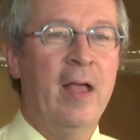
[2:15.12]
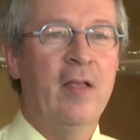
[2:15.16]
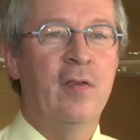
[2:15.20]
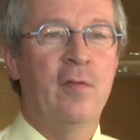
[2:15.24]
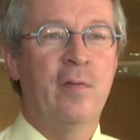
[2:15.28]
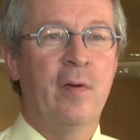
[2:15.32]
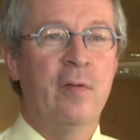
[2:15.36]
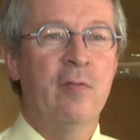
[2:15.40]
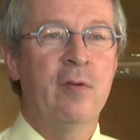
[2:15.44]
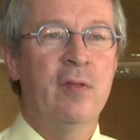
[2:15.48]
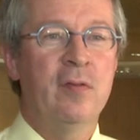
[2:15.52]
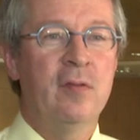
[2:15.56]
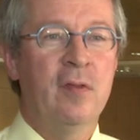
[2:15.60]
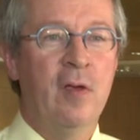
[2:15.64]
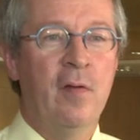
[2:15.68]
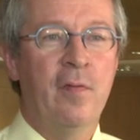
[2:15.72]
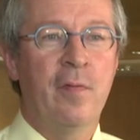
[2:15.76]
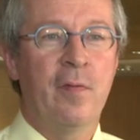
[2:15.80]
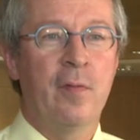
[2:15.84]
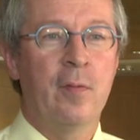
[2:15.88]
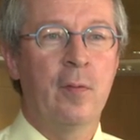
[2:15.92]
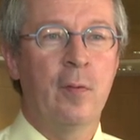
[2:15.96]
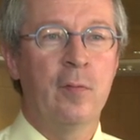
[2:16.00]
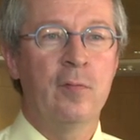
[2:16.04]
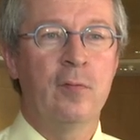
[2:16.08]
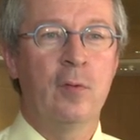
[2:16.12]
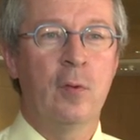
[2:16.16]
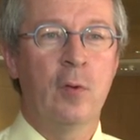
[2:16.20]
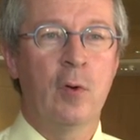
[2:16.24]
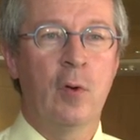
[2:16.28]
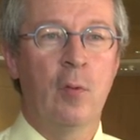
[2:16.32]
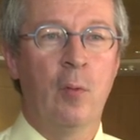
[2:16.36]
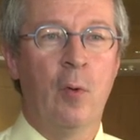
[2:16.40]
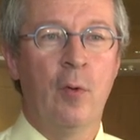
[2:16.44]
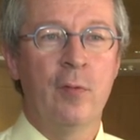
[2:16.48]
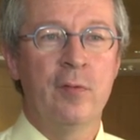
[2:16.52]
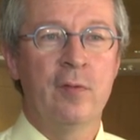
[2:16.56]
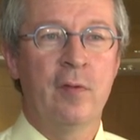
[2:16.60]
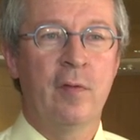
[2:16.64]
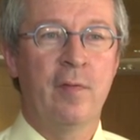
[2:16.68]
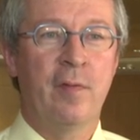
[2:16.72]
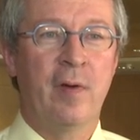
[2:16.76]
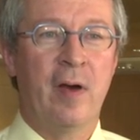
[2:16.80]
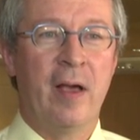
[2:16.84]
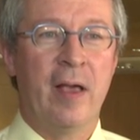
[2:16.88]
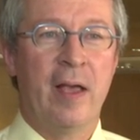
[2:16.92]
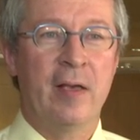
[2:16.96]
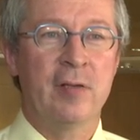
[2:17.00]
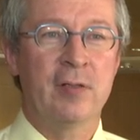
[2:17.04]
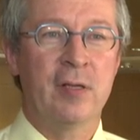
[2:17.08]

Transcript: It's very difficult to quantify